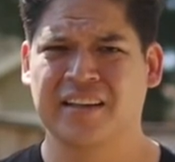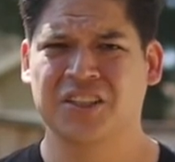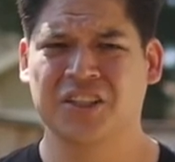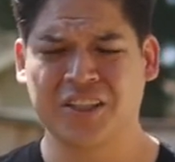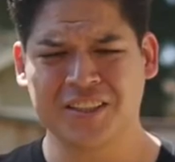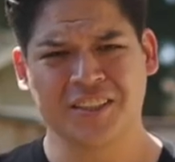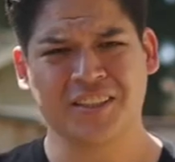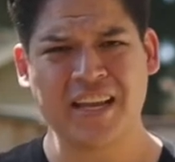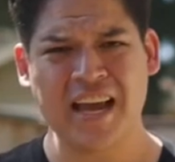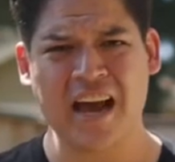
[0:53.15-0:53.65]

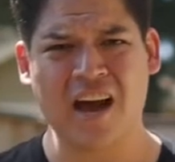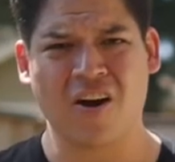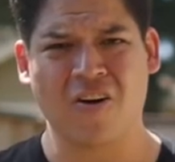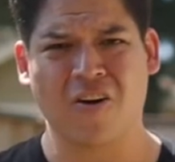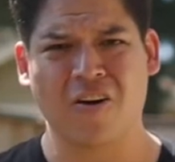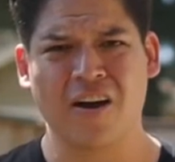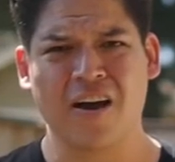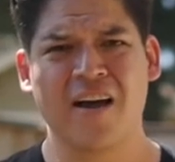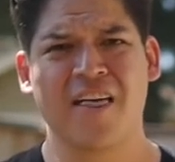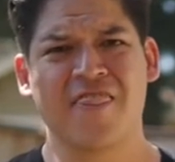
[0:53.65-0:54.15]
Just
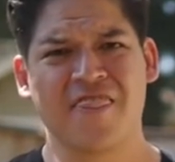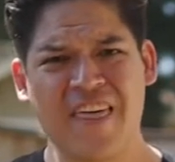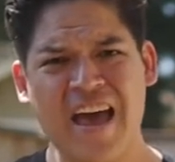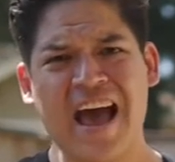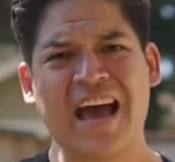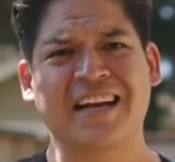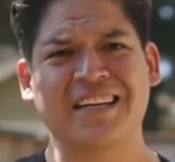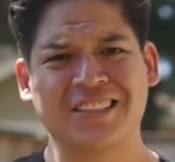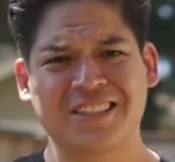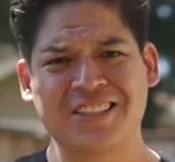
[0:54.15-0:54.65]
now.
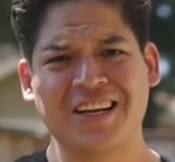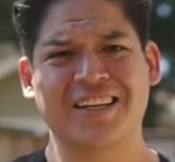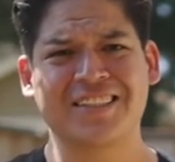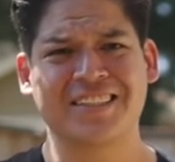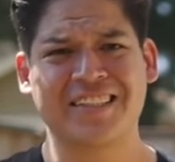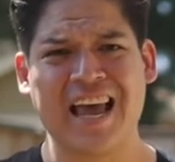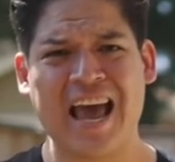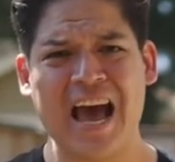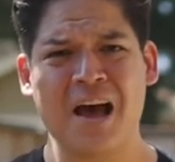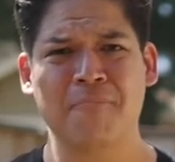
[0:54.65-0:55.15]
That
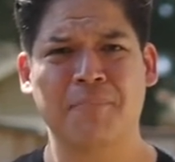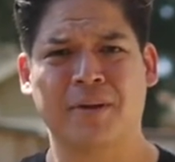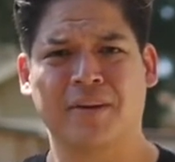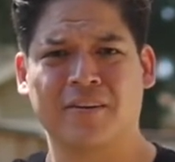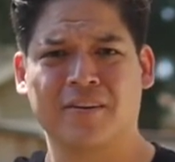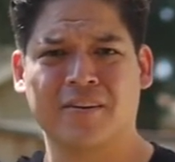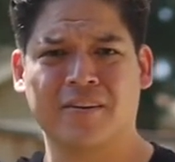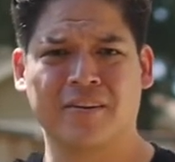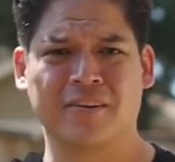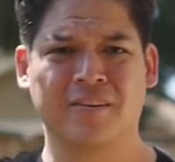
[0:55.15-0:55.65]
just
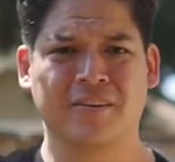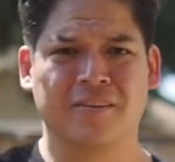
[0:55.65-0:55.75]
happened.